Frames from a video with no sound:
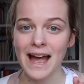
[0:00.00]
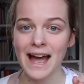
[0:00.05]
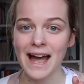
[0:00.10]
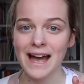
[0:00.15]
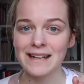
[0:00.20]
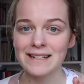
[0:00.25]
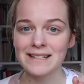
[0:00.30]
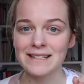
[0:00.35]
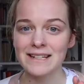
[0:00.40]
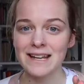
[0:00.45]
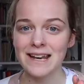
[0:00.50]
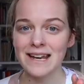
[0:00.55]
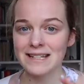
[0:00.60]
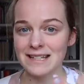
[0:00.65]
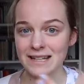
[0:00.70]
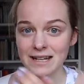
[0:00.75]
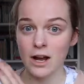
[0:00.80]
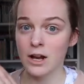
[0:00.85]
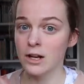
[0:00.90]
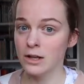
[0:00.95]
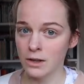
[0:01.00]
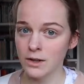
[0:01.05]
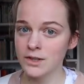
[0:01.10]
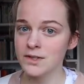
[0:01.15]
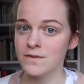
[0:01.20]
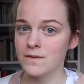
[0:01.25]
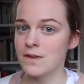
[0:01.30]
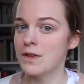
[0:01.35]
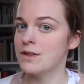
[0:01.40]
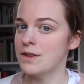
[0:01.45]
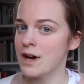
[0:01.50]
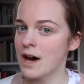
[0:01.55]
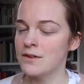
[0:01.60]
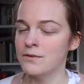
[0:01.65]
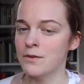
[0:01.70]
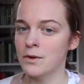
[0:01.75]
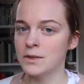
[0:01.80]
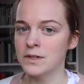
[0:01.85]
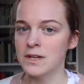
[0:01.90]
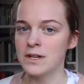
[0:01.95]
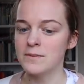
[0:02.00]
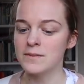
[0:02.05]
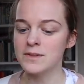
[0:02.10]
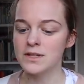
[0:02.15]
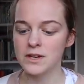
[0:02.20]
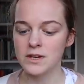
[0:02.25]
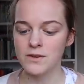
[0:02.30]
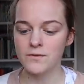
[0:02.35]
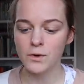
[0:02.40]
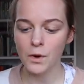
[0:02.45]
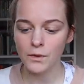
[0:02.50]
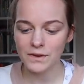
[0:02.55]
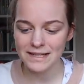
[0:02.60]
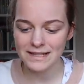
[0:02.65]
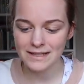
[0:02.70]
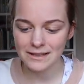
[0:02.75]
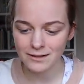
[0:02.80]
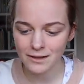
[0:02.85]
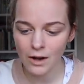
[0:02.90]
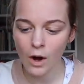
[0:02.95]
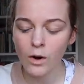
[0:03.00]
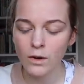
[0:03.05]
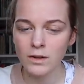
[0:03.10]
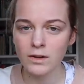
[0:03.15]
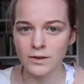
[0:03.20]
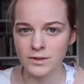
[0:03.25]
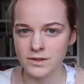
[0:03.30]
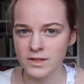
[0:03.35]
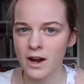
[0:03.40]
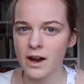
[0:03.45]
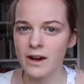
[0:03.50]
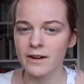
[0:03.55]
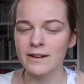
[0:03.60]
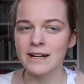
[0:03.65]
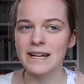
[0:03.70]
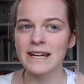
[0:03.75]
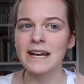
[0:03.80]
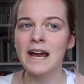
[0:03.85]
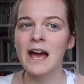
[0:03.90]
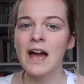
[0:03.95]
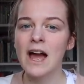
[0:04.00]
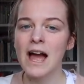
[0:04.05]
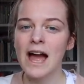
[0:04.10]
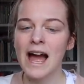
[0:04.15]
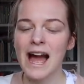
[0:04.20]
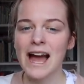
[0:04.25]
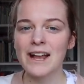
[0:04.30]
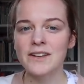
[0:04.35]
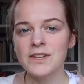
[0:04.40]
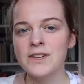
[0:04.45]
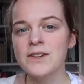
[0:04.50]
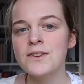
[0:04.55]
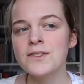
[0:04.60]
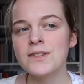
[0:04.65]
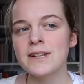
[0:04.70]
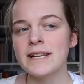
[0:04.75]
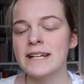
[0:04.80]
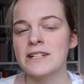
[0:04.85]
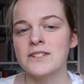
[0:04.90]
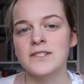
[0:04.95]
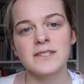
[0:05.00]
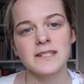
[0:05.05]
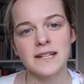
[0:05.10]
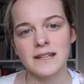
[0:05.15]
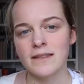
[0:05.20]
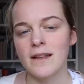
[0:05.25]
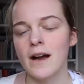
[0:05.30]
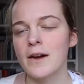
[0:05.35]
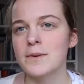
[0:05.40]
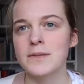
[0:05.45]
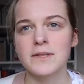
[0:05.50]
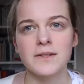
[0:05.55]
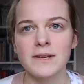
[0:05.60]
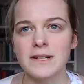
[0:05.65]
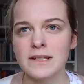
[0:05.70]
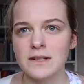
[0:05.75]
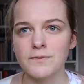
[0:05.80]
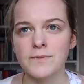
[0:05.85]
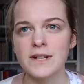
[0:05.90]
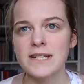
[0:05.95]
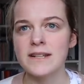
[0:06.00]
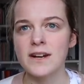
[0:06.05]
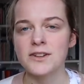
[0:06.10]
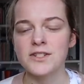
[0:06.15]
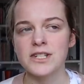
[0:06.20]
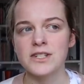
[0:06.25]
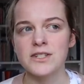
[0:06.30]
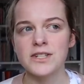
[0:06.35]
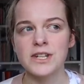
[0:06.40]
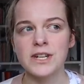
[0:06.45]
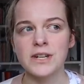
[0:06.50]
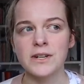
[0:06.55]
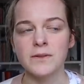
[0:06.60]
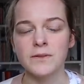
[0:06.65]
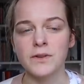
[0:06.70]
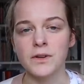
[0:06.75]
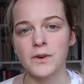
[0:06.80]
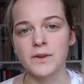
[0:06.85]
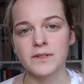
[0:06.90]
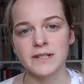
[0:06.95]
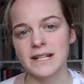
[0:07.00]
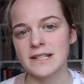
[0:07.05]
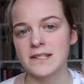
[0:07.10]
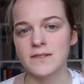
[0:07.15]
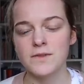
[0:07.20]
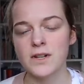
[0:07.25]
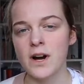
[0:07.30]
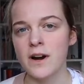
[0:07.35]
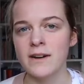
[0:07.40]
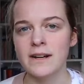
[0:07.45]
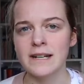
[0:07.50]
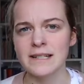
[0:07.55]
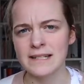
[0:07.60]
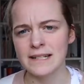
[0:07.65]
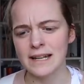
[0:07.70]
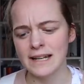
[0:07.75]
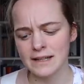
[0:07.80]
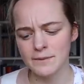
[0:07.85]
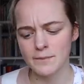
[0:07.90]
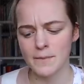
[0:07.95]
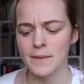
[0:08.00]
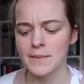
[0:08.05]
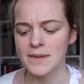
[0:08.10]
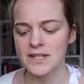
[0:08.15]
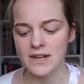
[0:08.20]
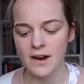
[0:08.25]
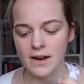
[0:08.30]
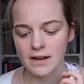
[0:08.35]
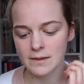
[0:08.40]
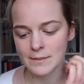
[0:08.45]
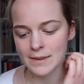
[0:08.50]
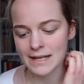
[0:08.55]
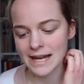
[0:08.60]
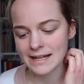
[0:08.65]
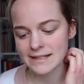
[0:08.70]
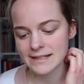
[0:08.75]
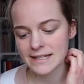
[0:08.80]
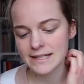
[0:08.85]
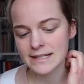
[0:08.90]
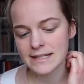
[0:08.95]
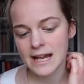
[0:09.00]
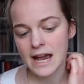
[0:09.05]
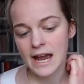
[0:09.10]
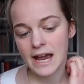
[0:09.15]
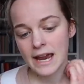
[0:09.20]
and is like a lot of the third volume. So you've got this long, long diary. And usually, just in, I was doing some research into the context of diaries and like maybe sharing them in letters,